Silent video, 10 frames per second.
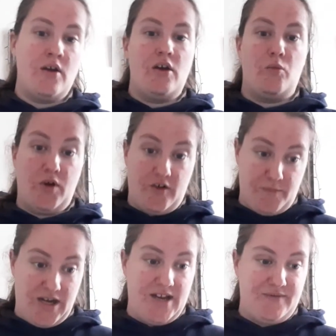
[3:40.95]
when I've
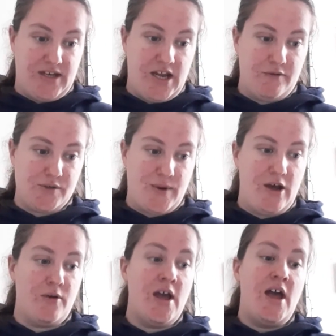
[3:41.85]
been living here as
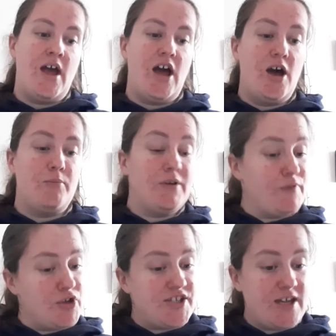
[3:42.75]
well. My
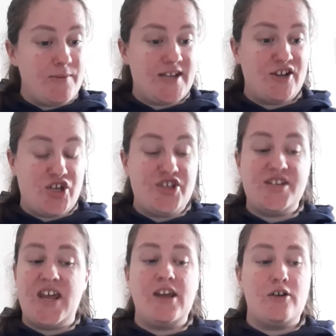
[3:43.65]
first tip is actually
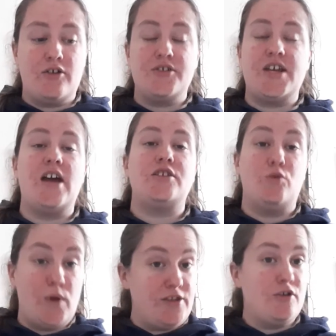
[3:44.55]
stay in contact
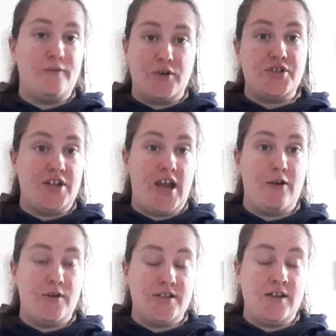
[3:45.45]
with your foster
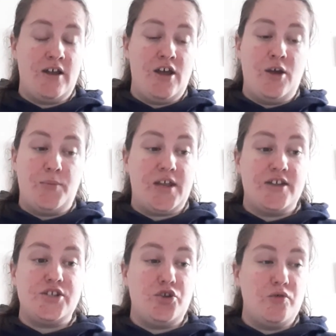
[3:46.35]
carers,
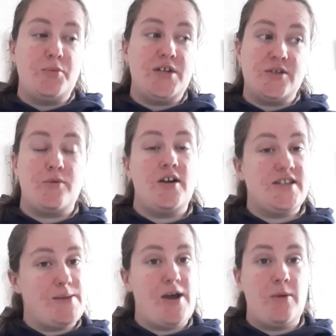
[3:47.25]
because you would be surprised
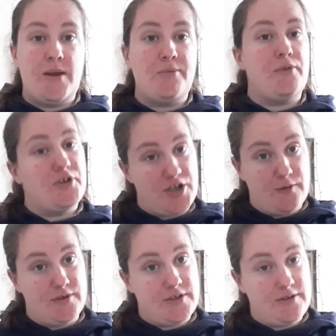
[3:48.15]
the amount of people that
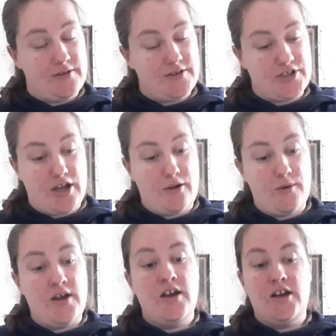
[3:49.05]
don't. So
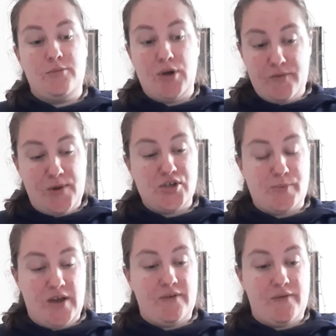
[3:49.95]
my first
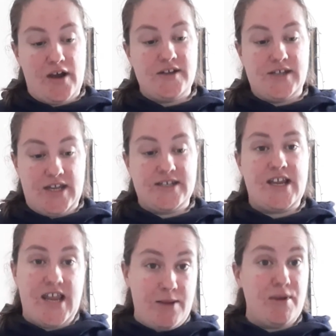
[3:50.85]
bit of advice is
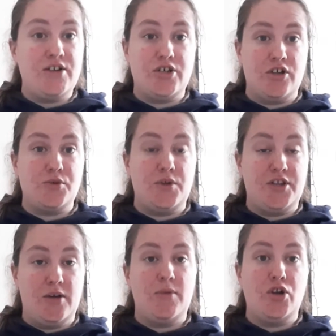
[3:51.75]
keep in touch with
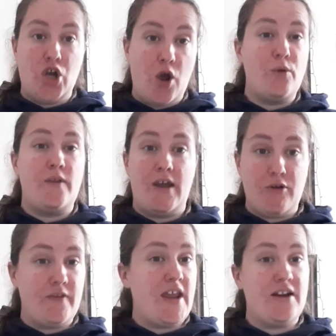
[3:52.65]
them. Know that they're
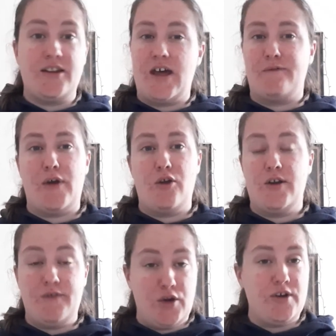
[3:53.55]
on the end of that phone
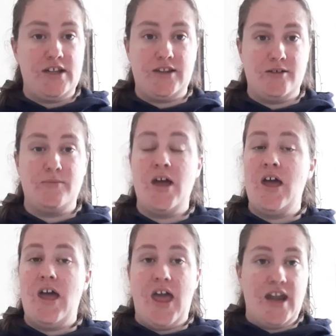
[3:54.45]
if you need them
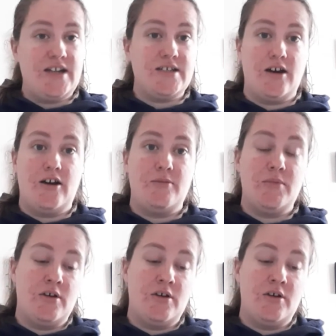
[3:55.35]
anytime.